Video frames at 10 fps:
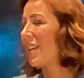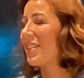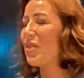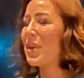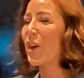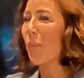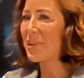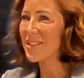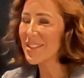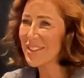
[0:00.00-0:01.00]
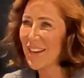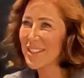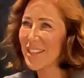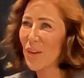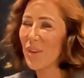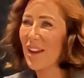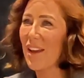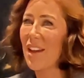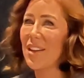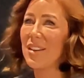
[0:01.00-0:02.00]
They've been open since
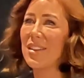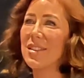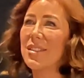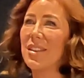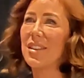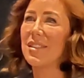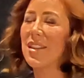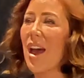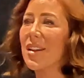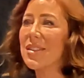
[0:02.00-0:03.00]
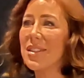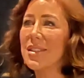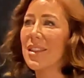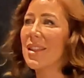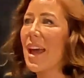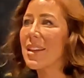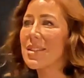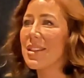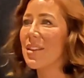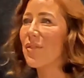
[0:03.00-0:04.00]
1909. It's a Texas
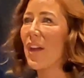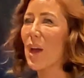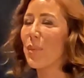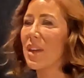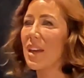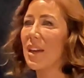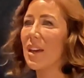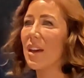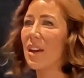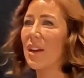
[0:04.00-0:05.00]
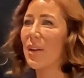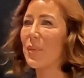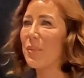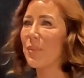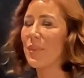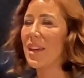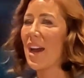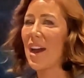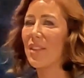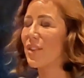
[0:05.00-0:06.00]
legacy family.
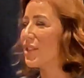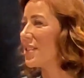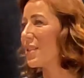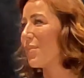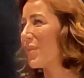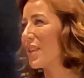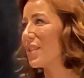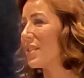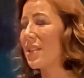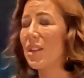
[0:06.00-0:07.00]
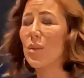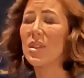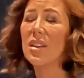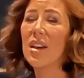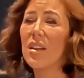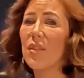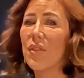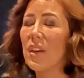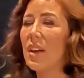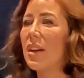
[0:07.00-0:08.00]
Yeah, they do a ton
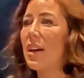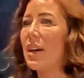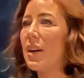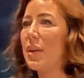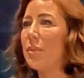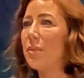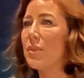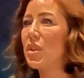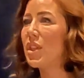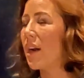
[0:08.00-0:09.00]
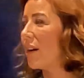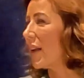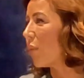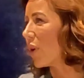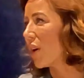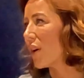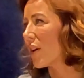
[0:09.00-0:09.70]
of charity work.